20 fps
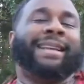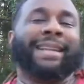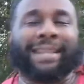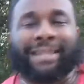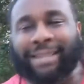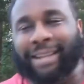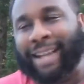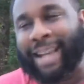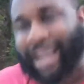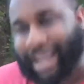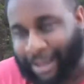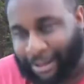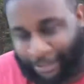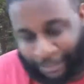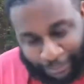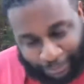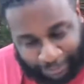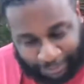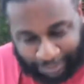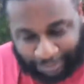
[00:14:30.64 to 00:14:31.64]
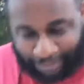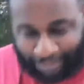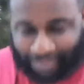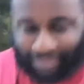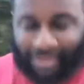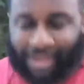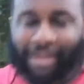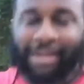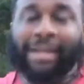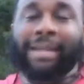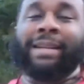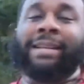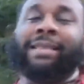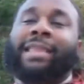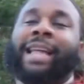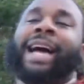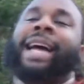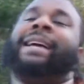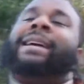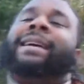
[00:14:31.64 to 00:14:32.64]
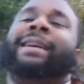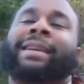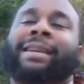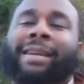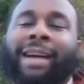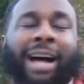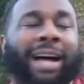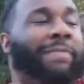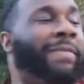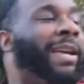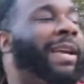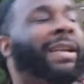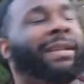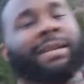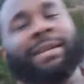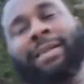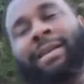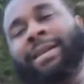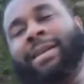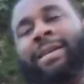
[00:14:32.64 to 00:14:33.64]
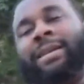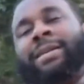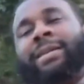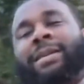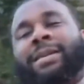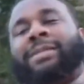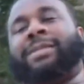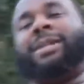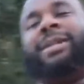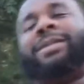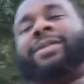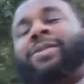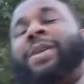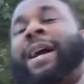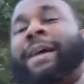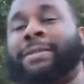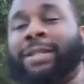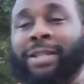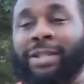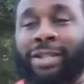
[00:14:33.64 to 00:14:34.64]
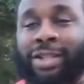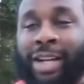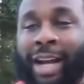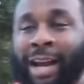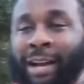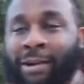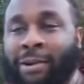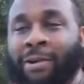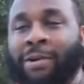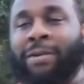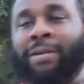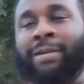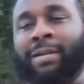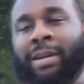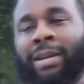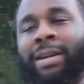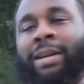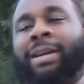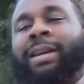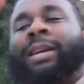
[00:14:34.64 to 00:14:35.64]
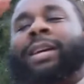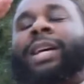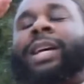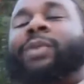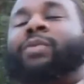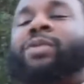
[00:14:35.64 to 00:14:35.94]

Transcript: So hey, like, comment, subscribe to the channel, and